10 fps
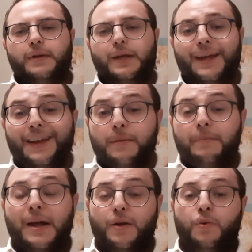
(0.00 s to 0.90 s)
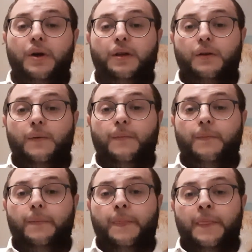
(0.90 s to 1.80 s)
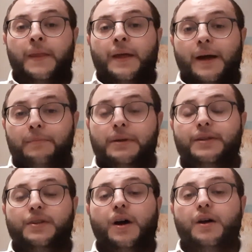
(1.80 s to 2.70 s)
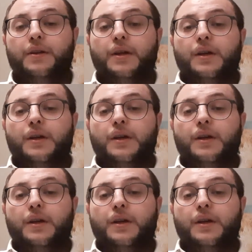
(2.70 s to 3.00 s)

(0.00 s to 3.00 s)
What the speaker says: in a better way. And please God,